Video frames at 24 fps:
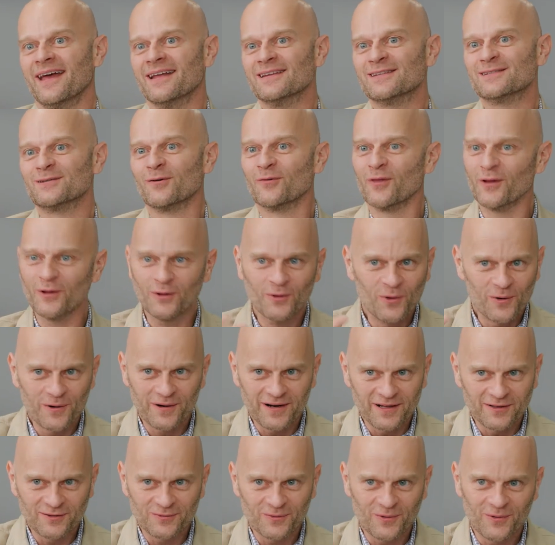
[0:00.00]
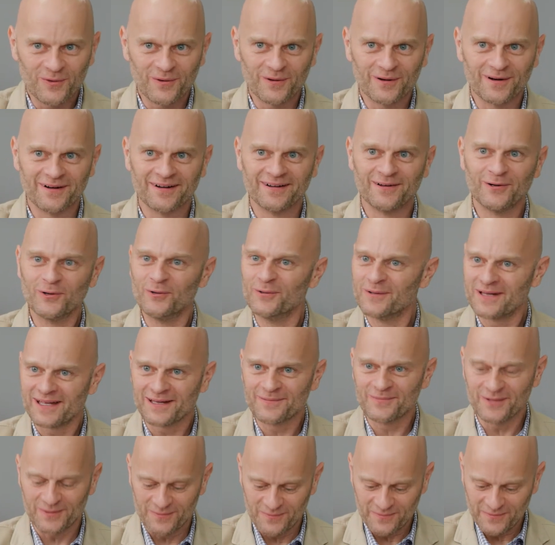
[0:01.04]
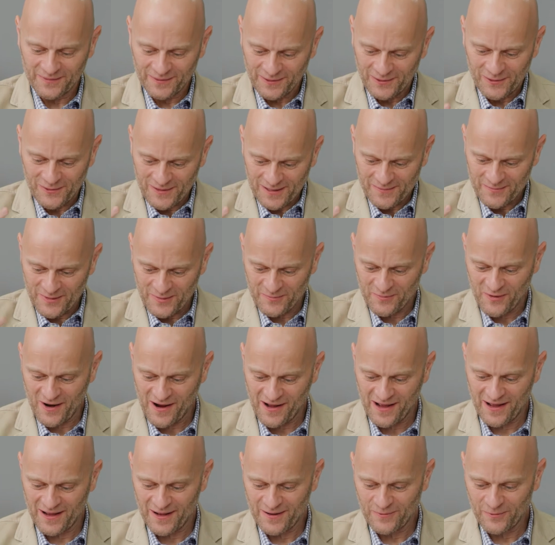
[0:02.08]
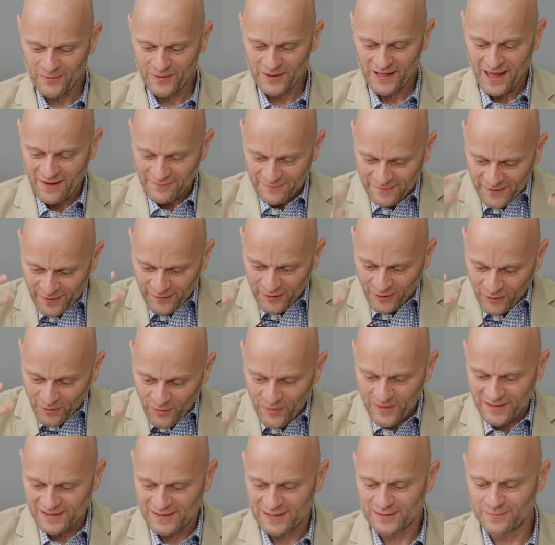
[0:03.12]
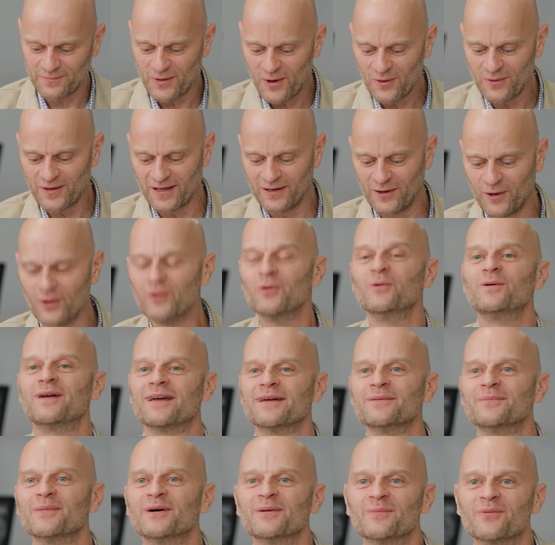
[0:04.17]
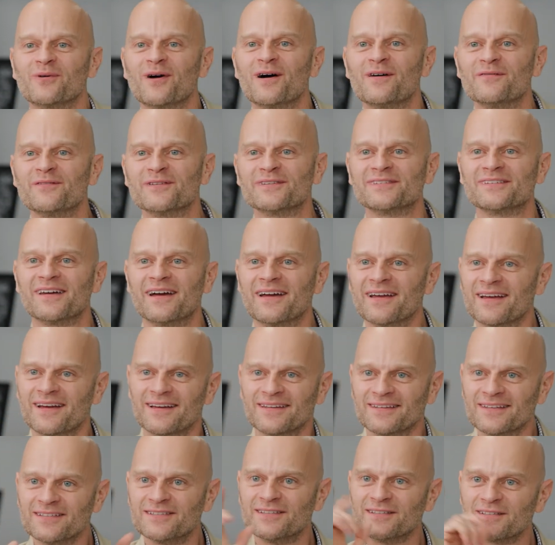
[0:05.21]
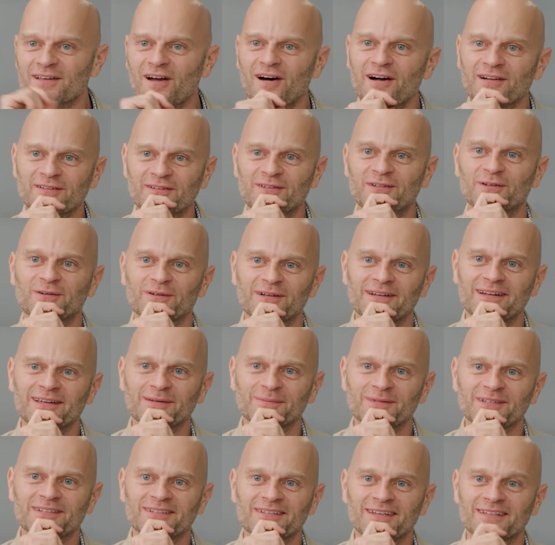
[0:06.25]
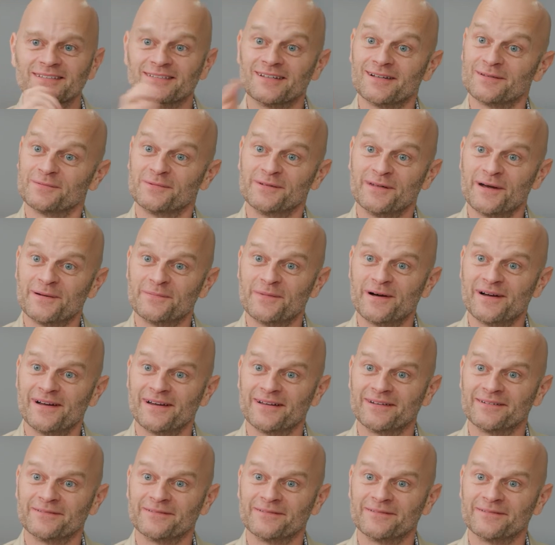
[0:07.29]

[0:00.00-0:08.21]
And so the Lord has roared, who can but will not fear? The Lord has spoken, who can but prophesy? This is God's doing, Amos says, not mine.